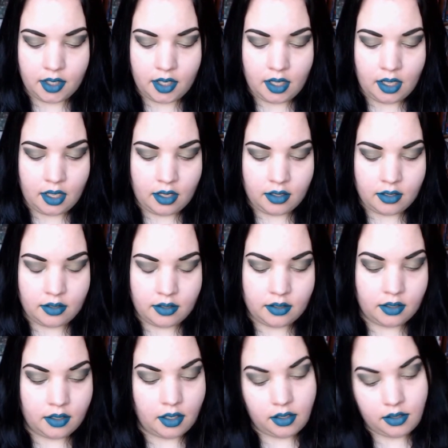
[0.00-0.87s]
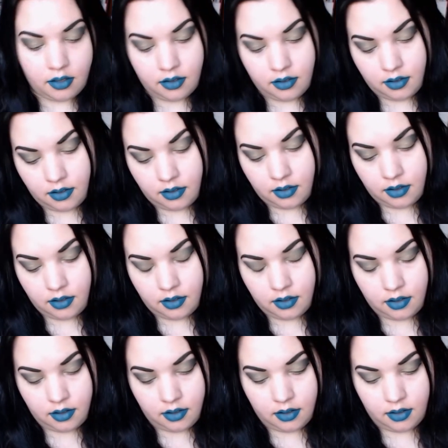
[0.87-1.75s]

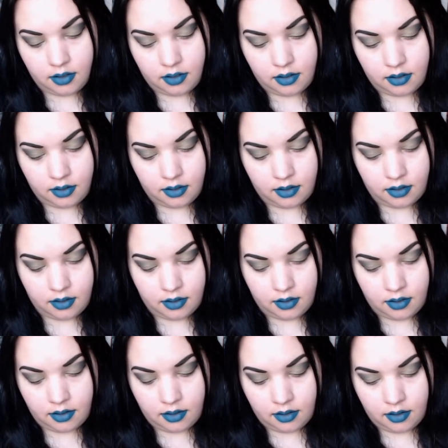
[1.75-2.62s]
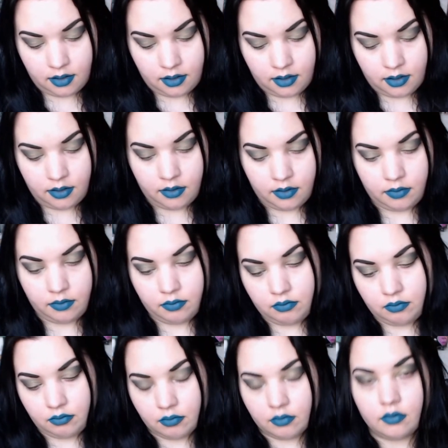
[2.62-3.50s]

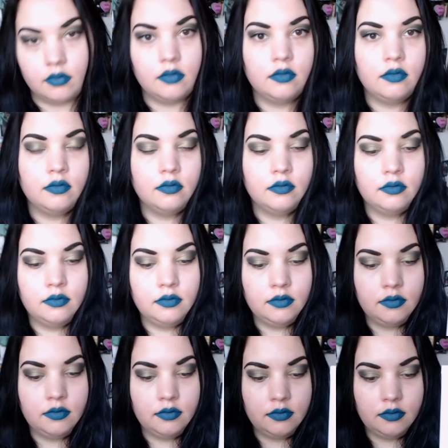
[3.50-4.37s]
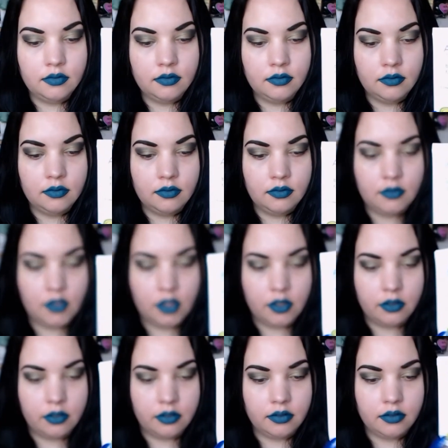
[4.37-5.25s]

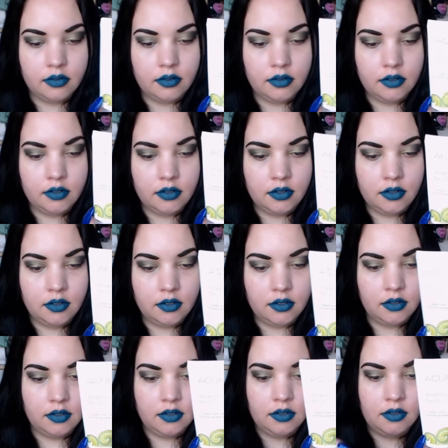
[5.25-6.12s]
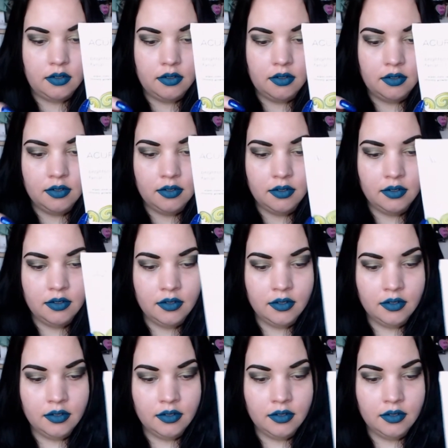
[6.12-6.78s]
(no one is talking)